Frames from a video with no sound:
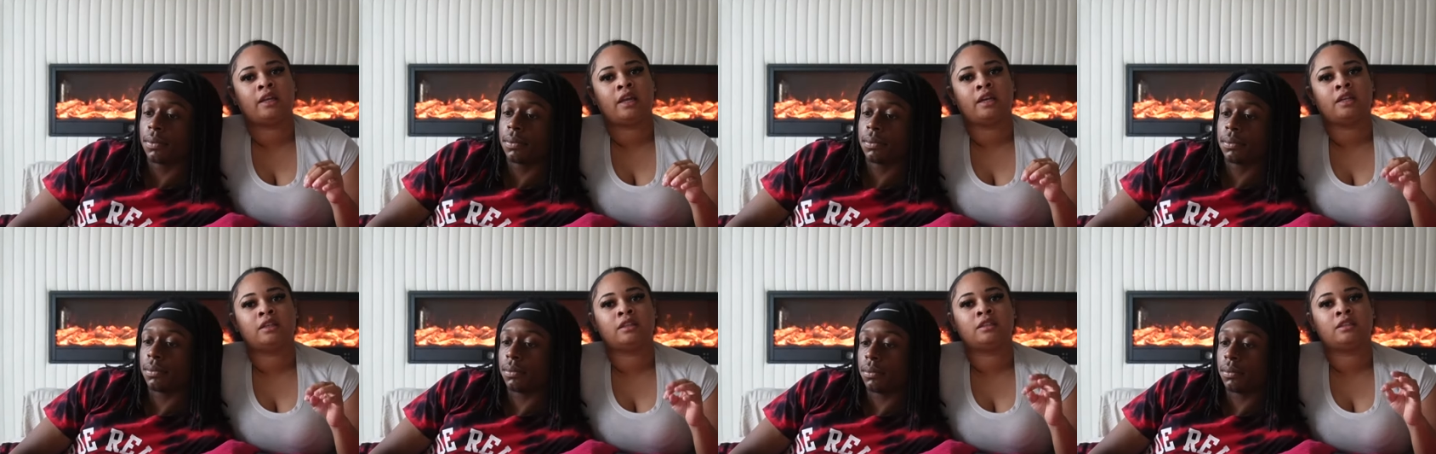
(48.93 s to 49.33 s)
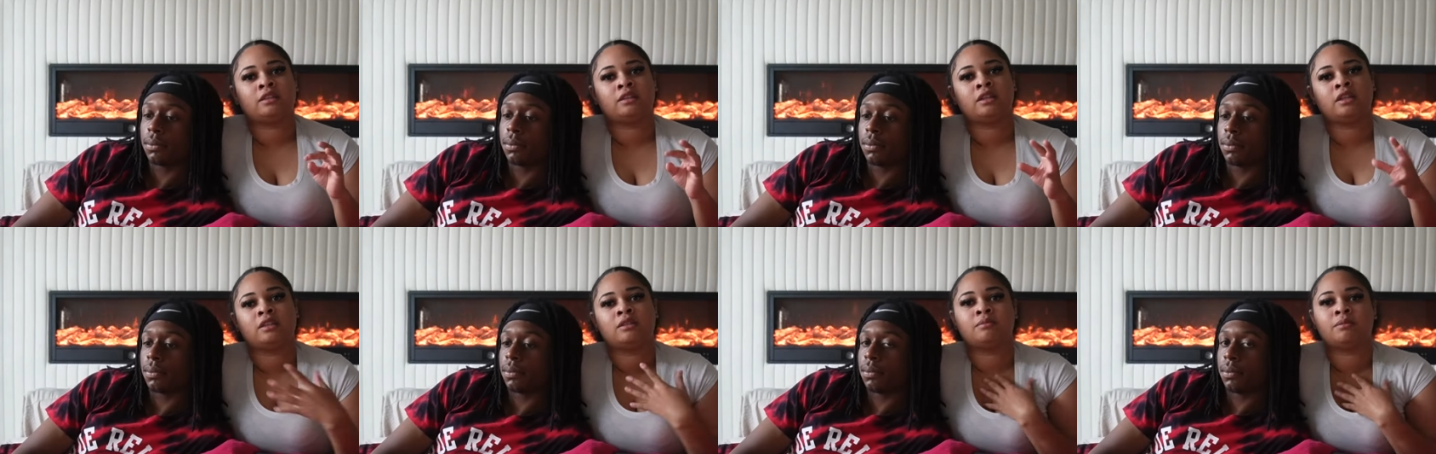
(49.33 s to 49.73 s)
Speaker 1: Like,
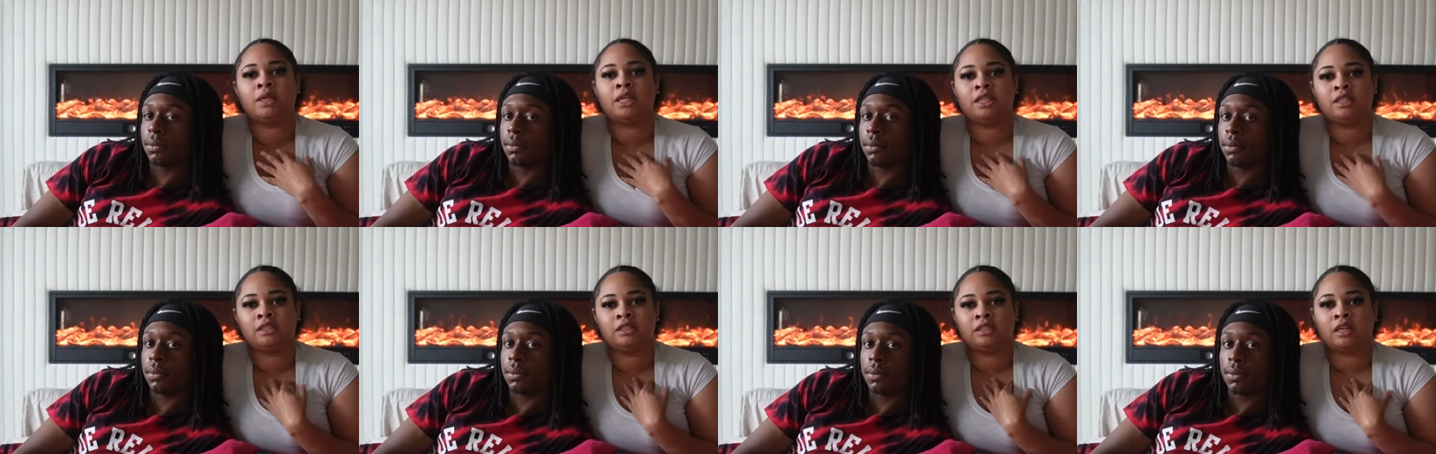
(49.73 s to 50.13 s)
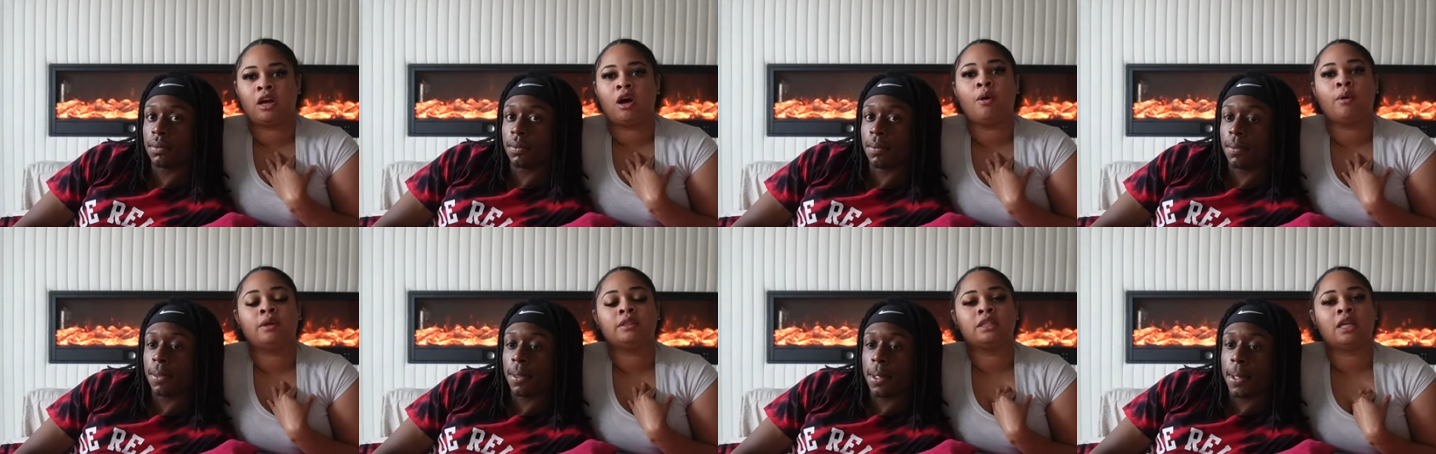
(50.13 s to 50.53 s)
cause me and CJ
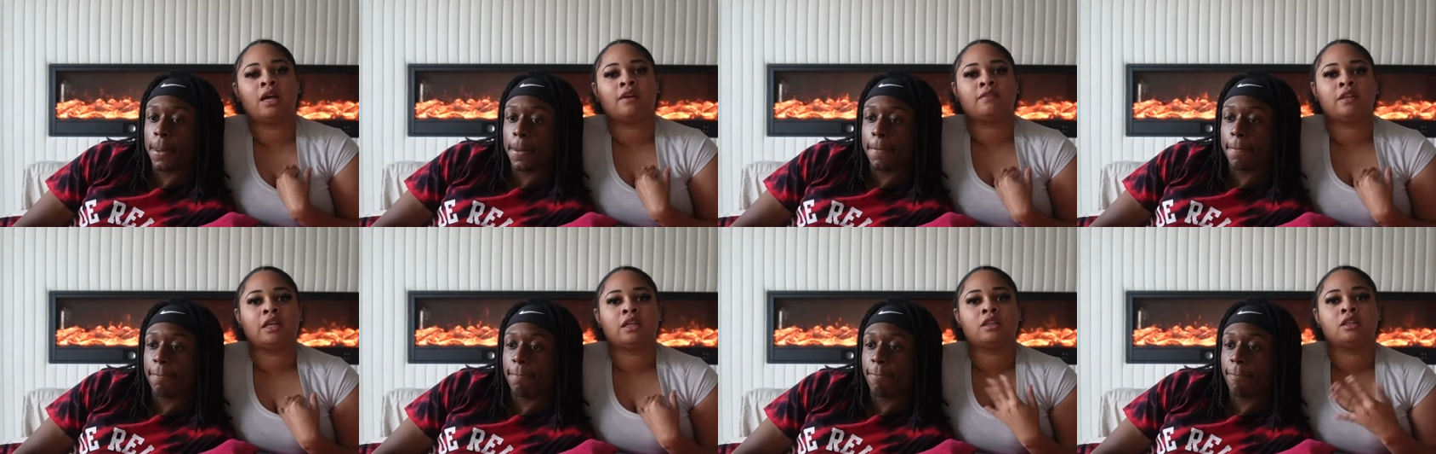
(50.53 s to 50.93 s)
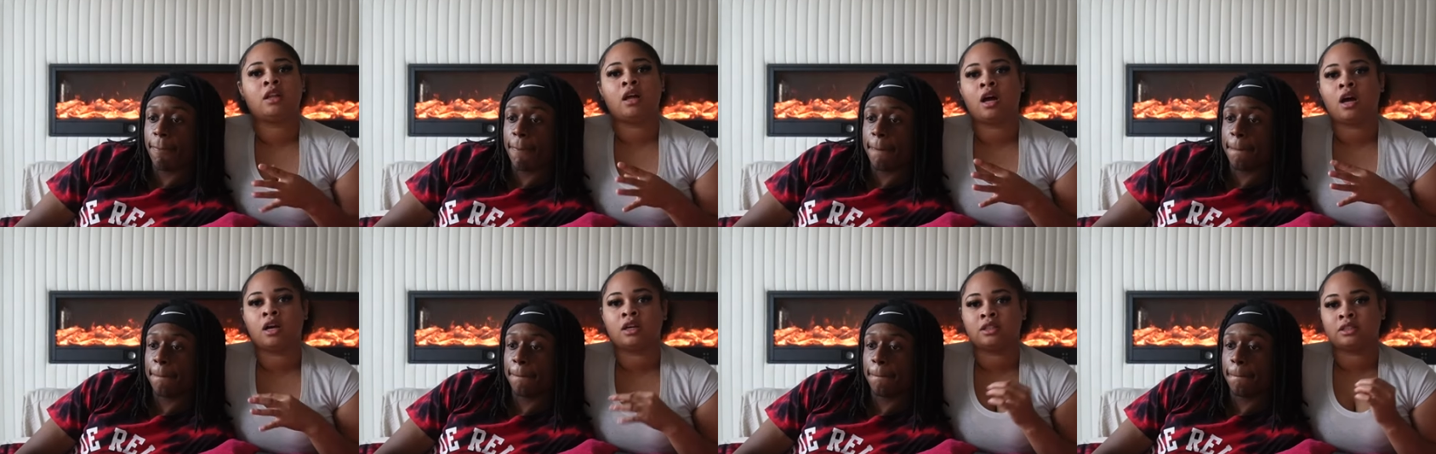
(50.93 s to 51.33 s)
always have like
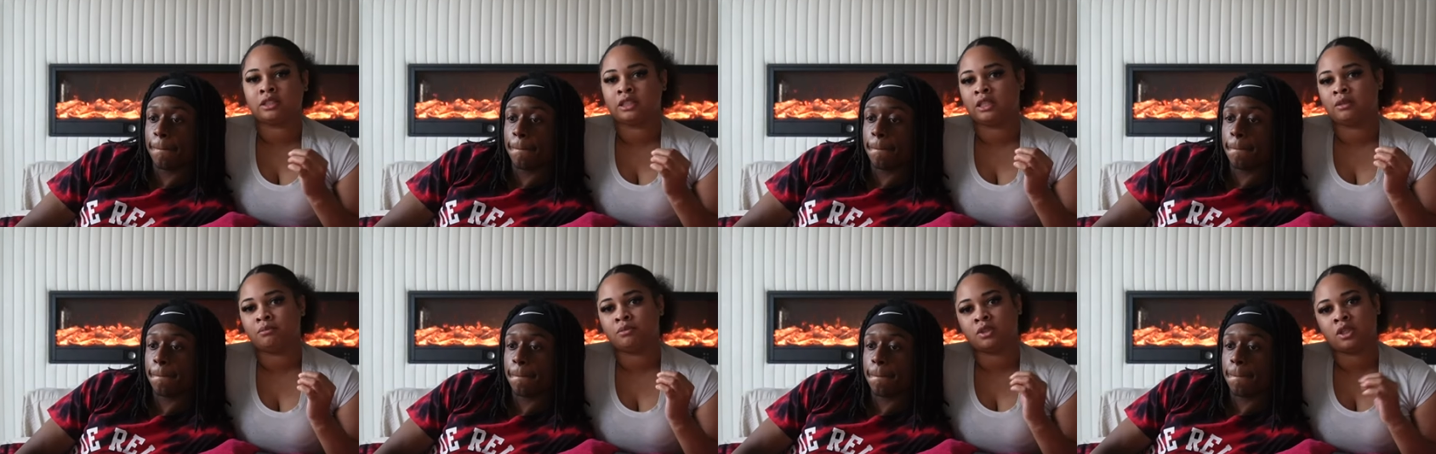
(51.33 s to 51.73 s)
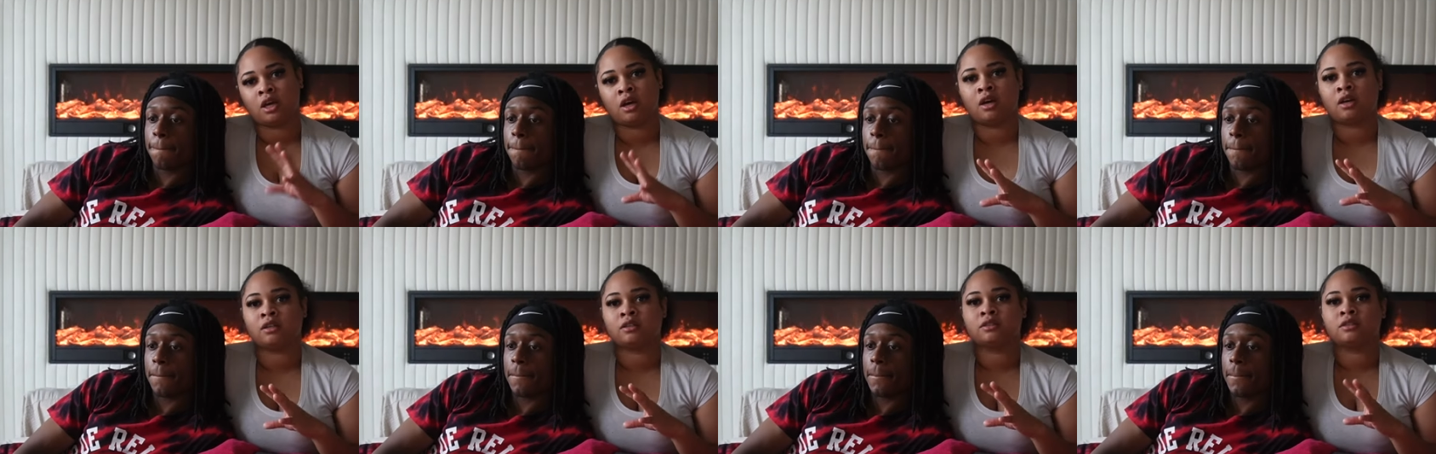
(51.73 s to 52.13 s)
long, deep
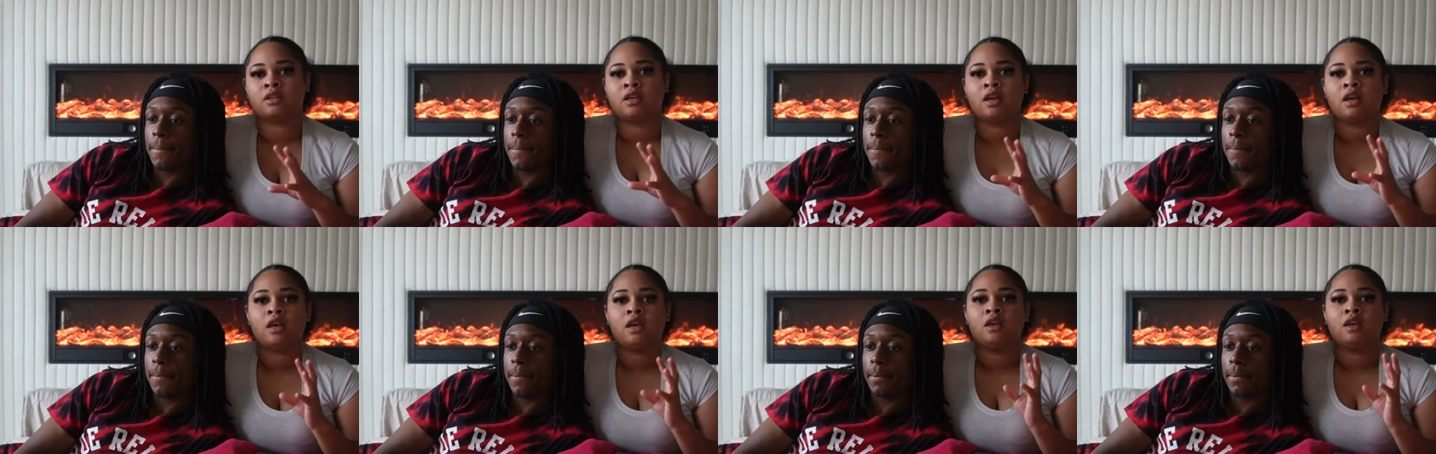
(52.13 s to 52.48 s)
talks.